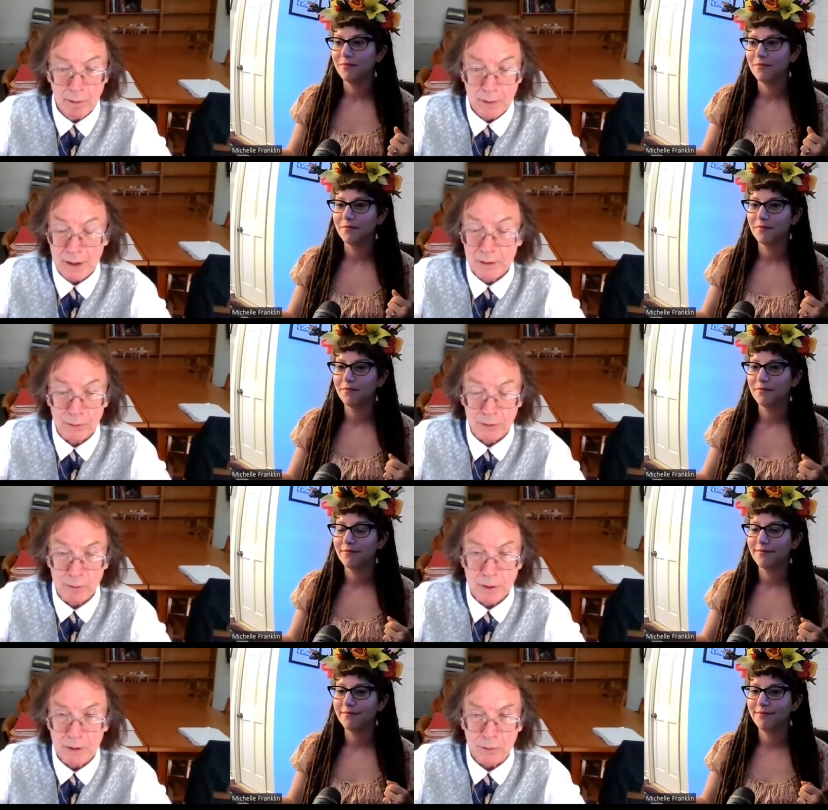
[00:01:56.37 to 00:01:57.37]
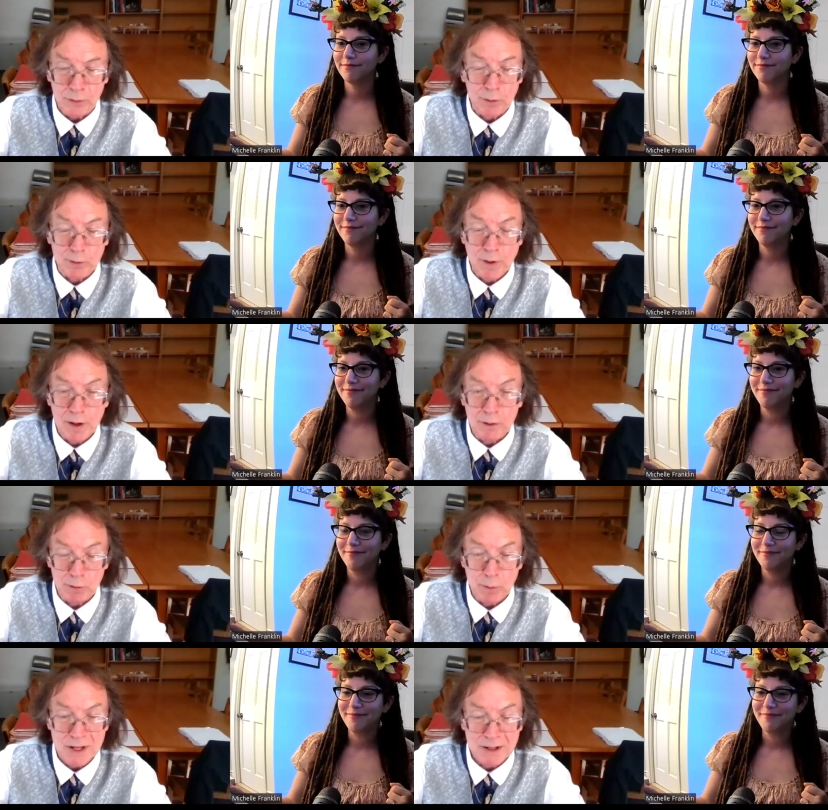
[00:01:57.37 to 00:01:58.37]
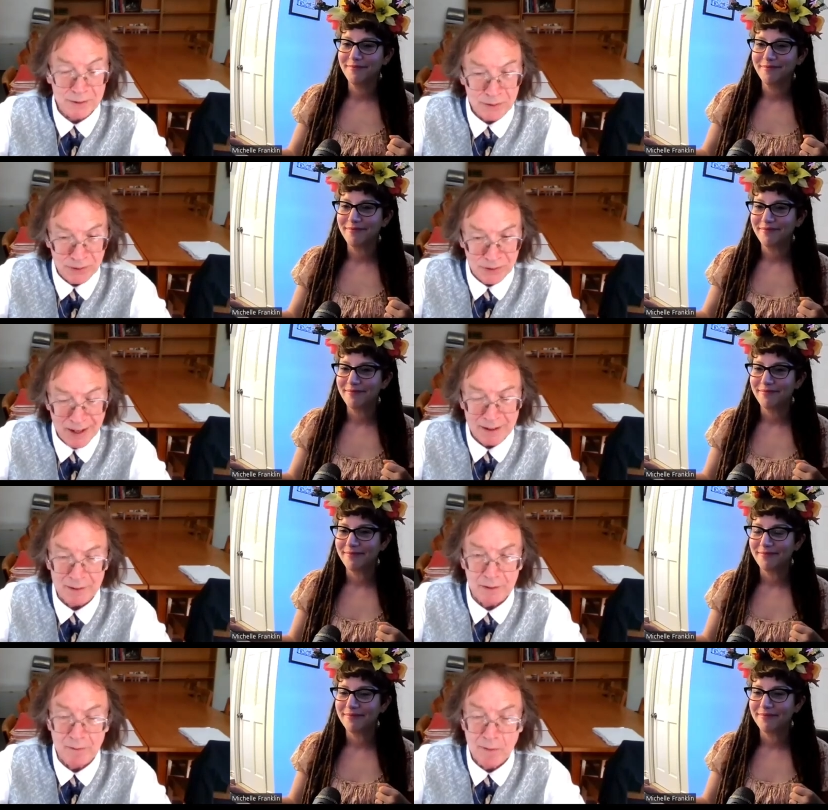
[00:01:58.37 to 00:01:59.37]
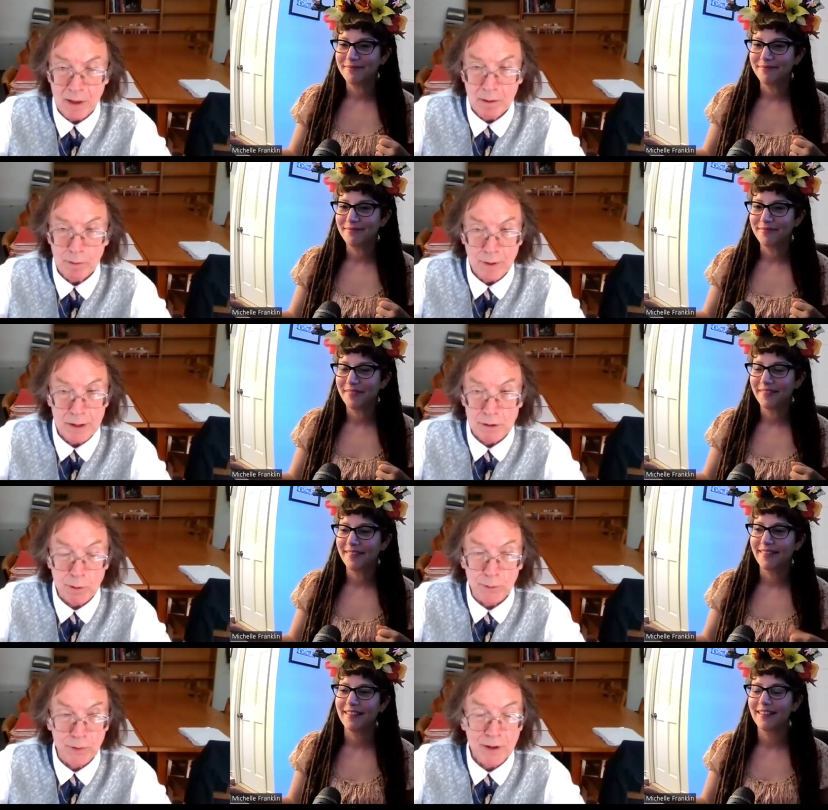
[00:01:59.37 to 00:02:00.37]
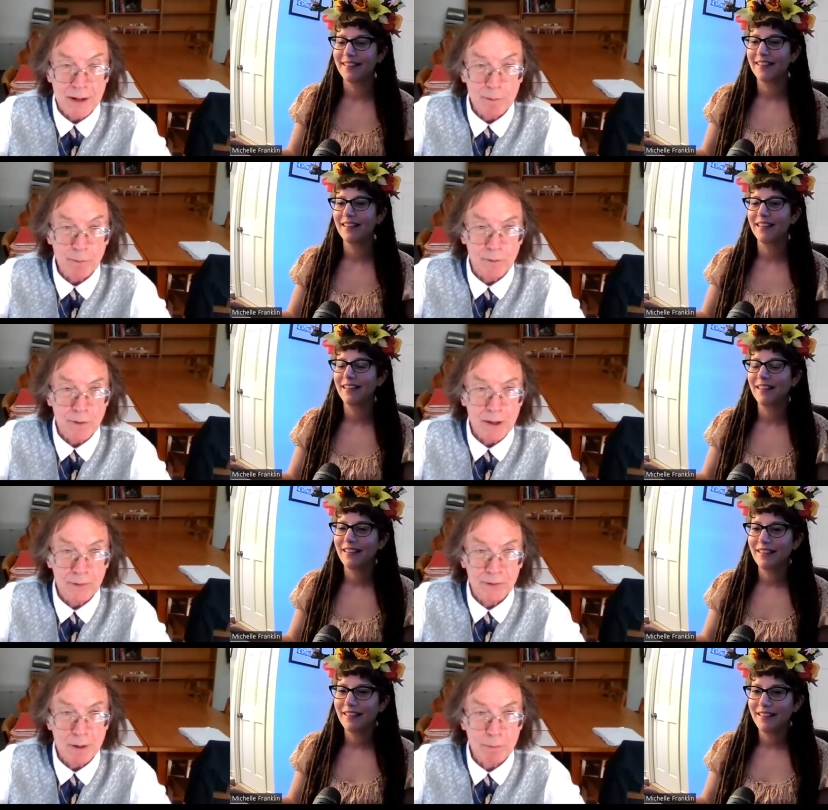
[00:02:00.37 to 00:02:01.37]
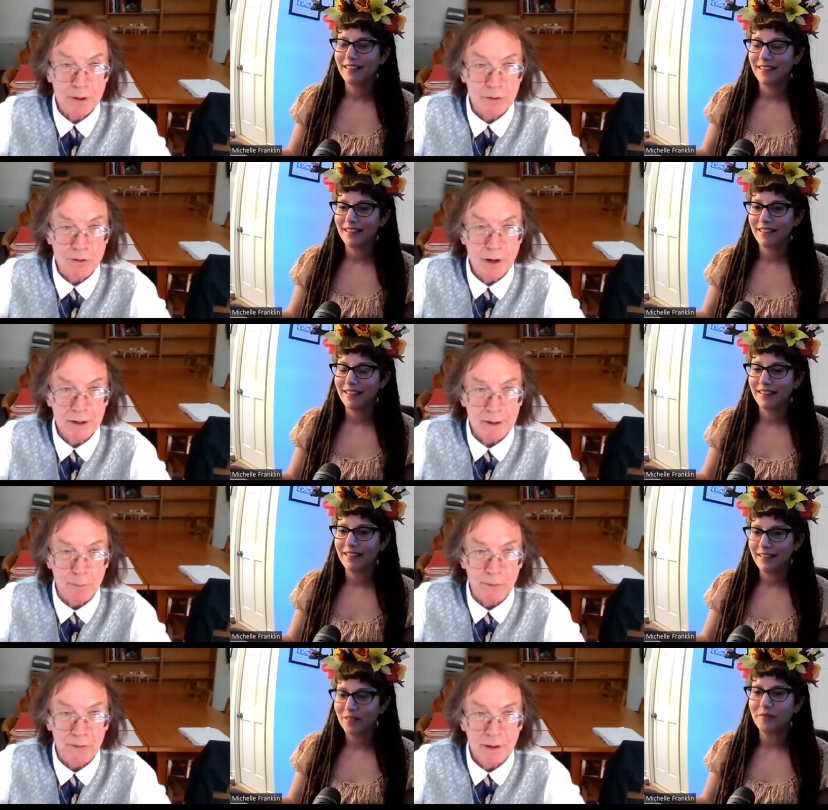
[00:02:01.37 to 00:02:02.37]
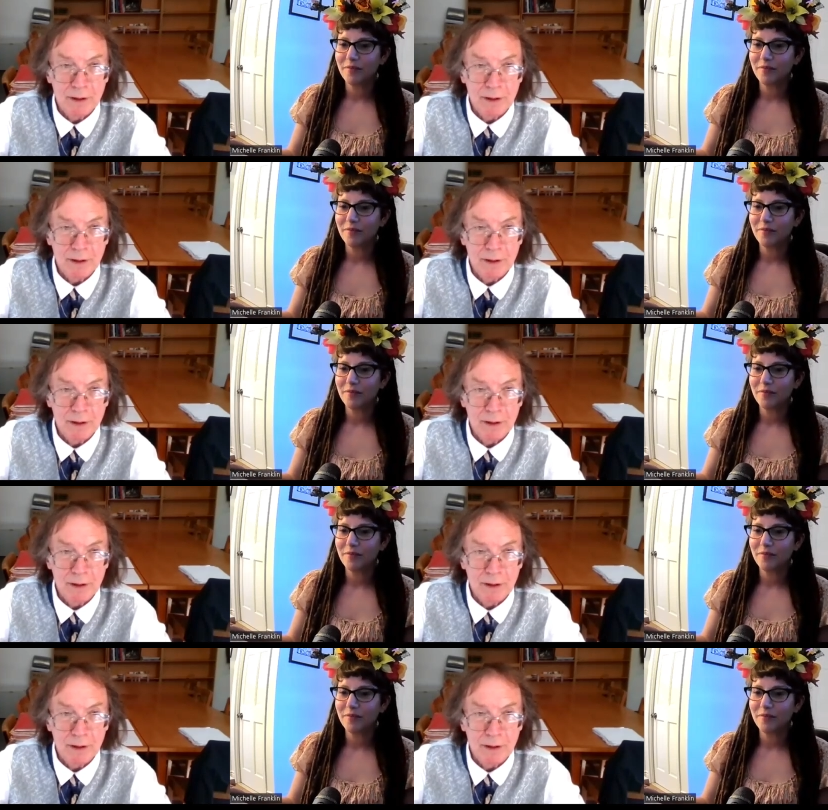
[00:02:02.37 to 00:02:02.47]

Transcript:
Speaker 1: The answer is, as far as we can tell, they used the names of their separate tribes.